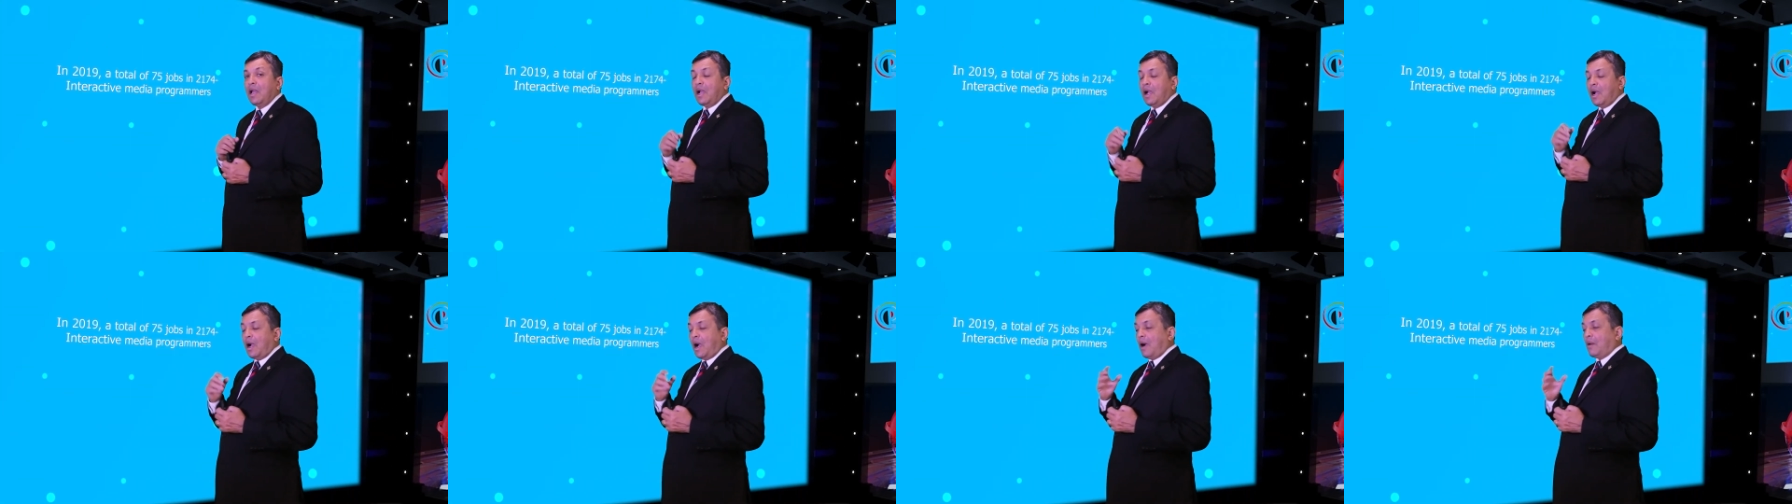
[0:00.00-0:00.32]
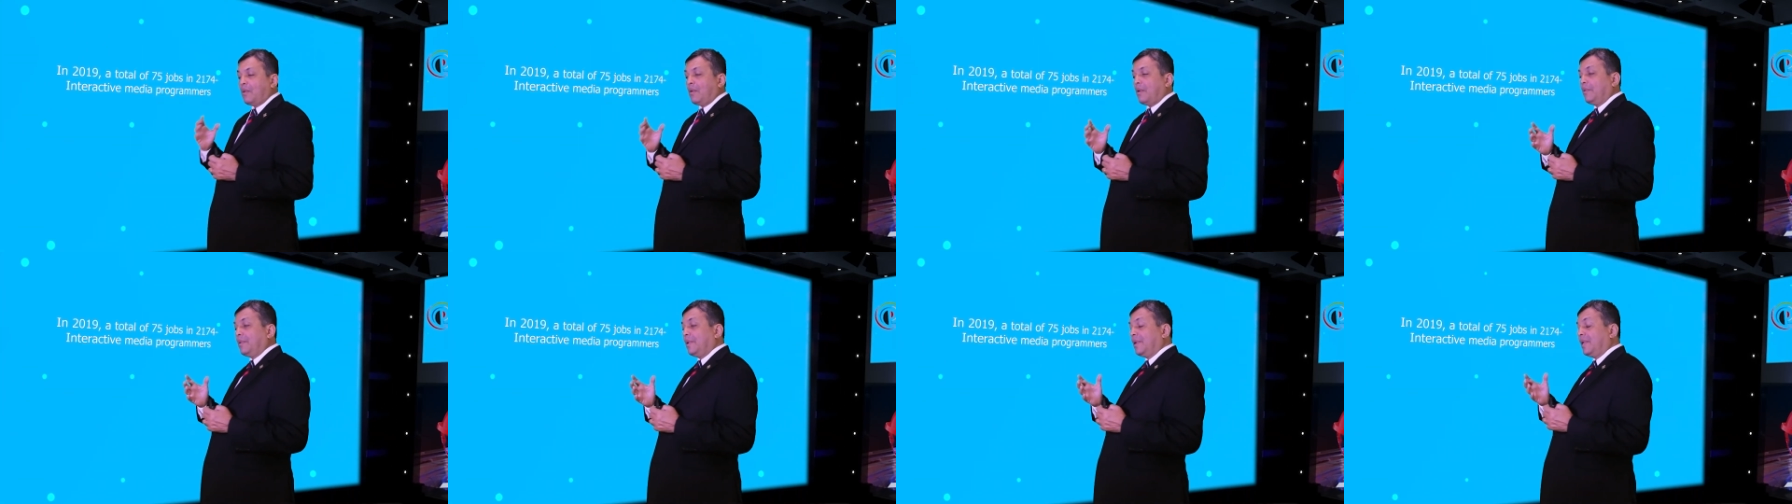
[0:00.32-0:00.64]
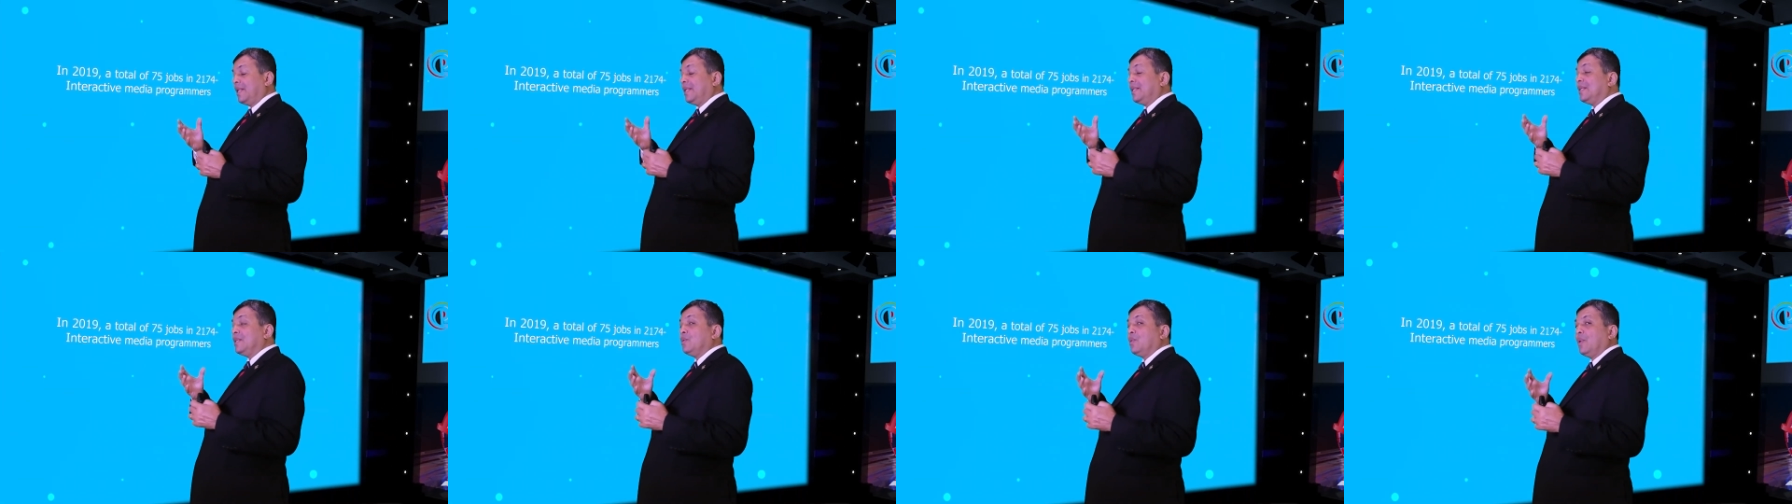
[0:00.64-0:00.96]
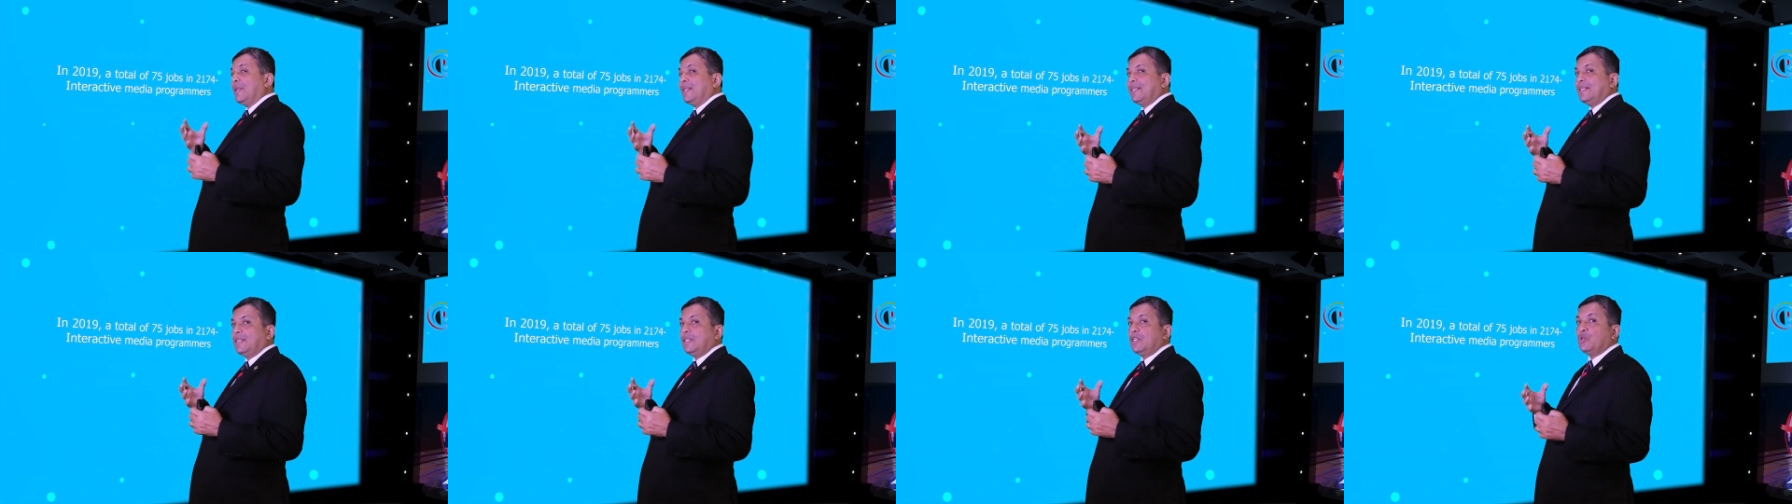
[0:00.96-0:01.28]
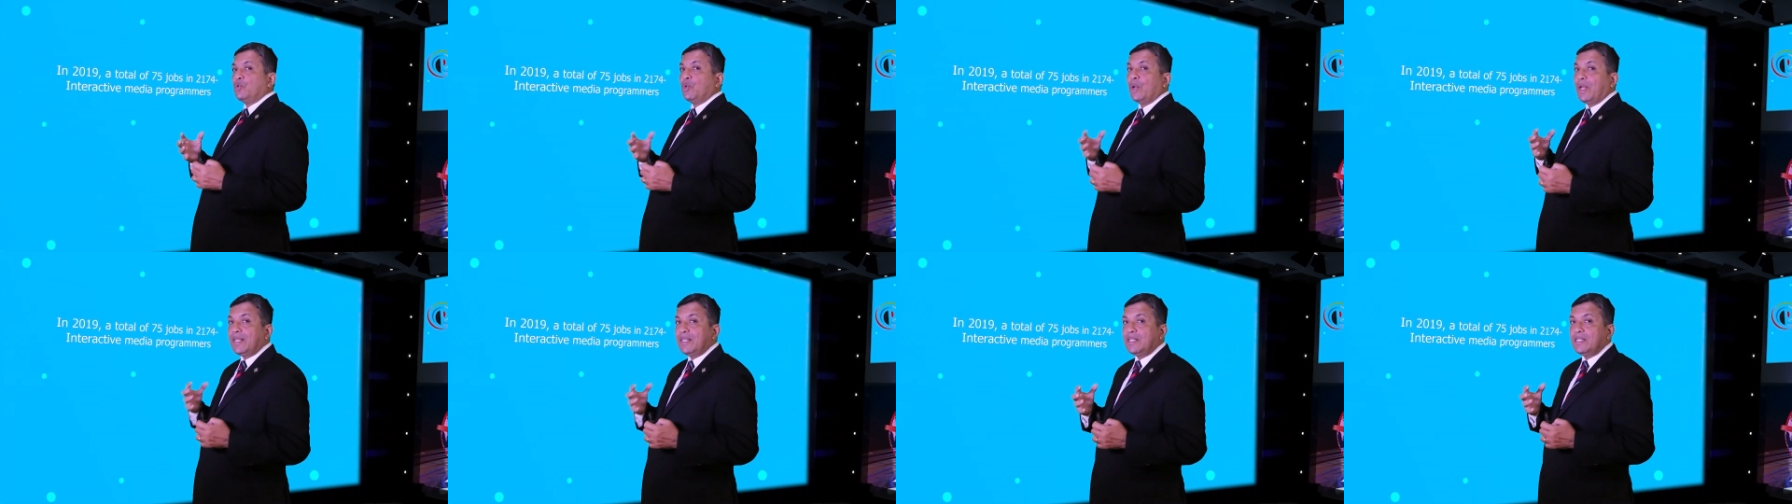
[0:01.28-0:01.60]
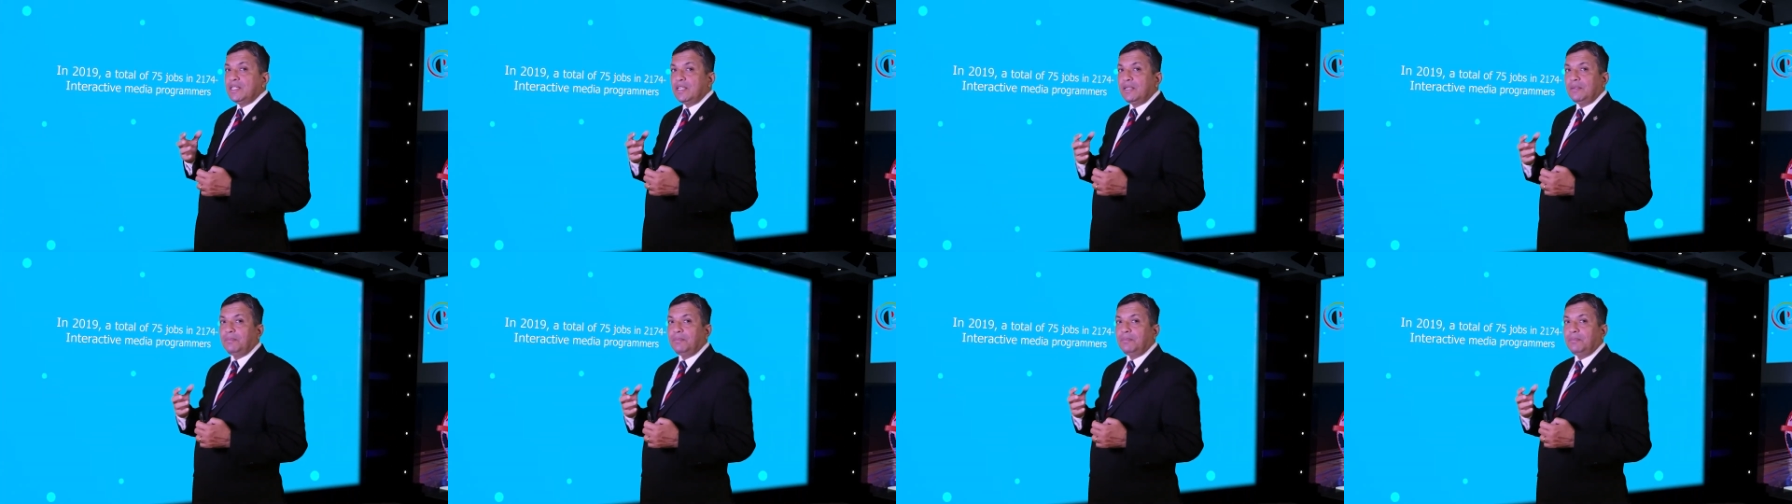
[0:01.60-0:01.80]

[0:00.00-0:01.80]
However, in 2020,